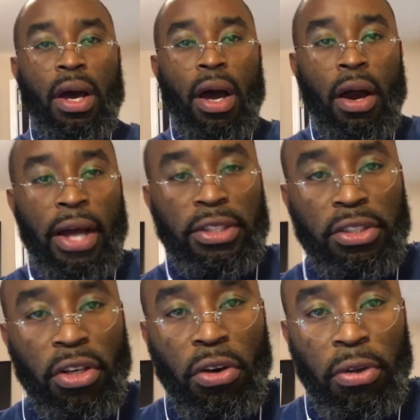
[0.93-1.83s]
All right,
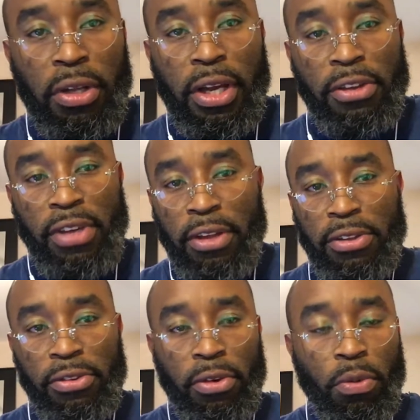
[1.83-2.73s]
so here's how
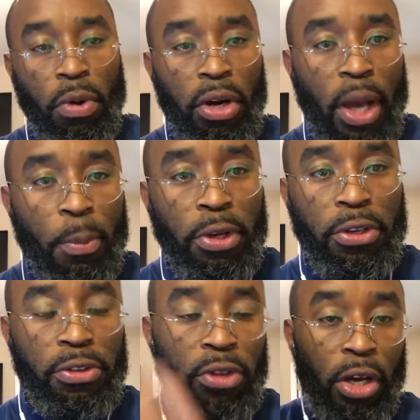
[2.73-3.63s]
this is going to work. I'm going to
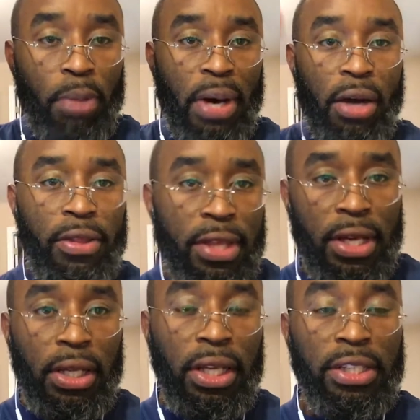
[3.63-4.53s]
just talk about
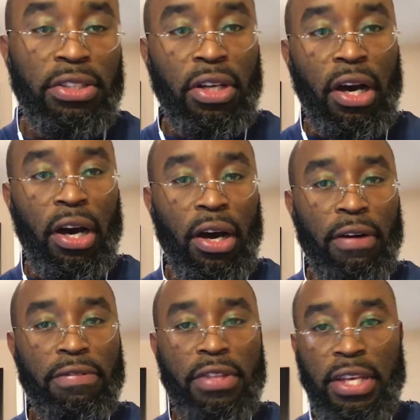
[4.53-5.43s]
the list
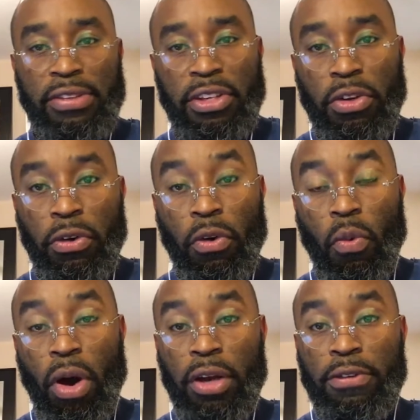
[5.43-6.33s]
of things that you're going to
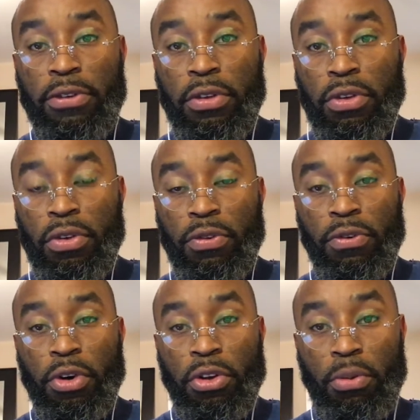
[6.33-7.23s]
want to do
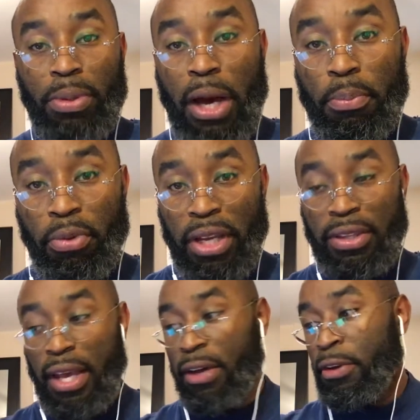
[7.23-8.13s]
for your plot
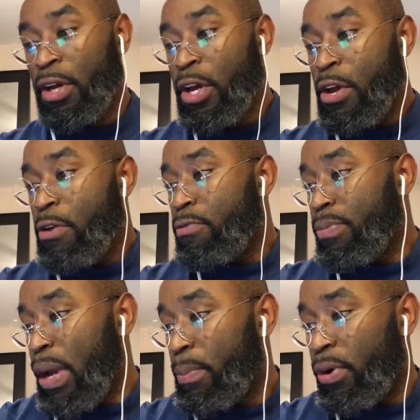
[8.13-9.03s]
breakdown.
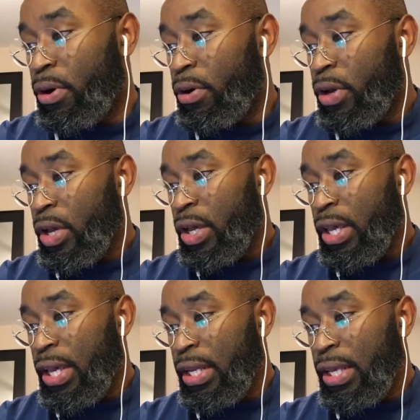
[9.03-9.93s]
Remember,
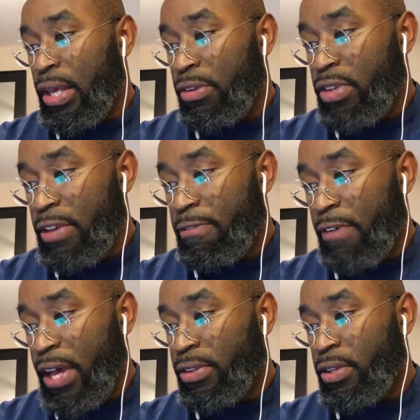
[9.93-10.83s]
it is
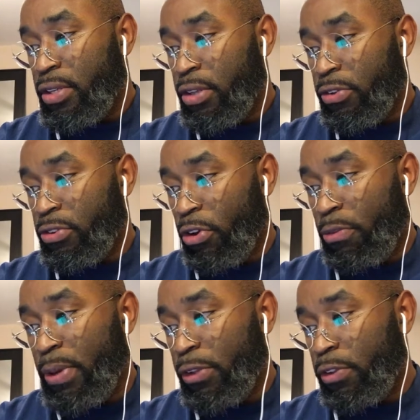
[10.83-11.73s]
event,
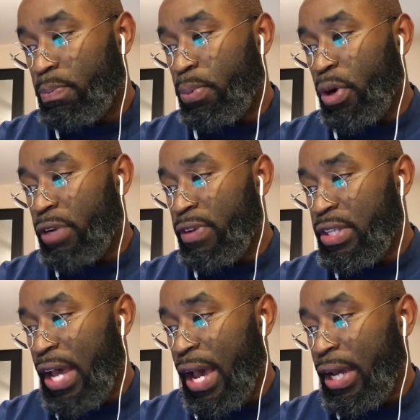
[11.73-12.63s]
disturbance, point of
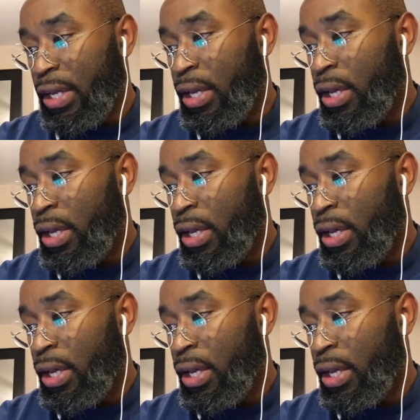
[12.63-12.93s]
attack,